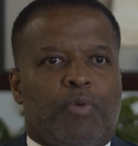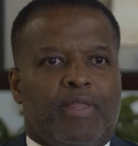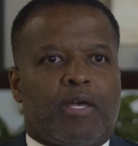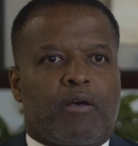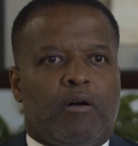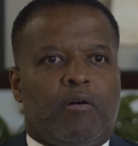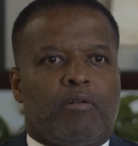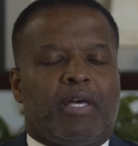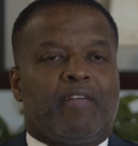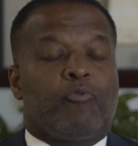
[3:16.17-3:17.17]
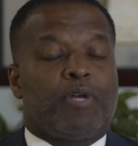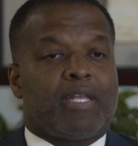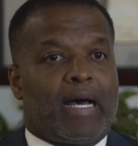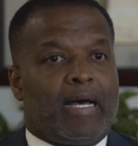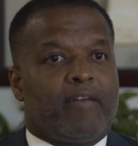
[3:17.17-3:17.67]
when they call. If we're
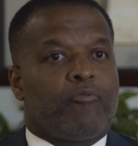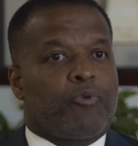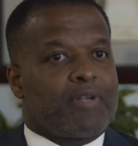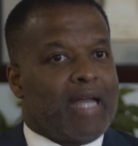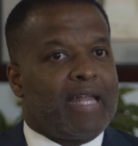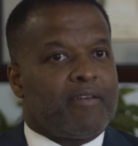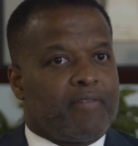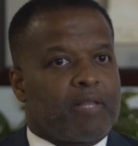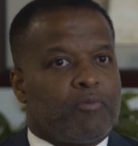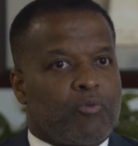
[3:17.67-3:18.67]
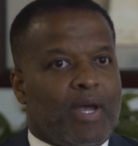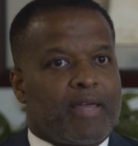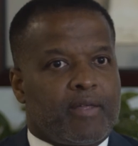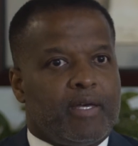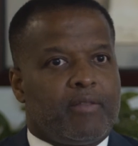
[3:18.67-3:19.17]
not available right
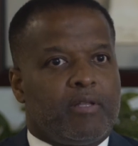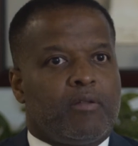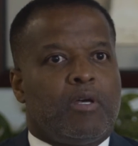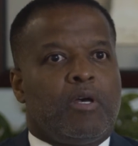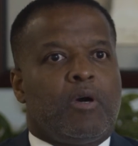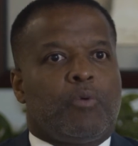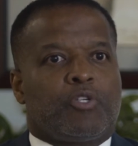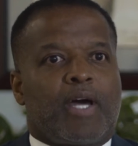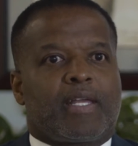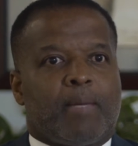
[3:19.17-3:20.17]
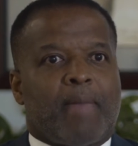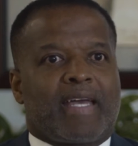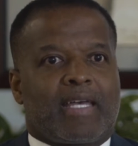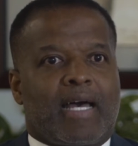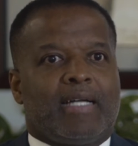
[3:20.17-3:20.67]
then we try to get back
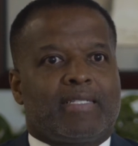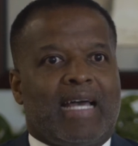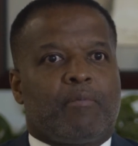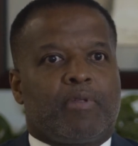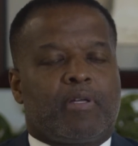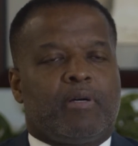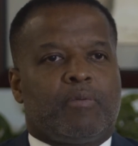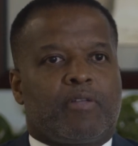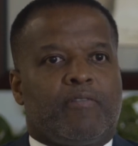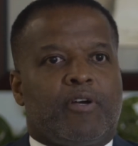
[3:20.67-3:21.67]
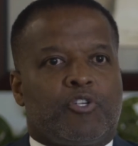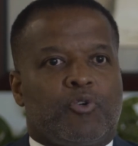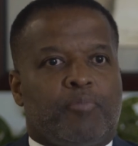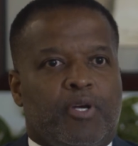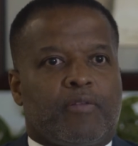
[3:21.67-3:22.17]
in contact with them with a very
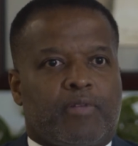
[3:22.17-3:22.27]
short period of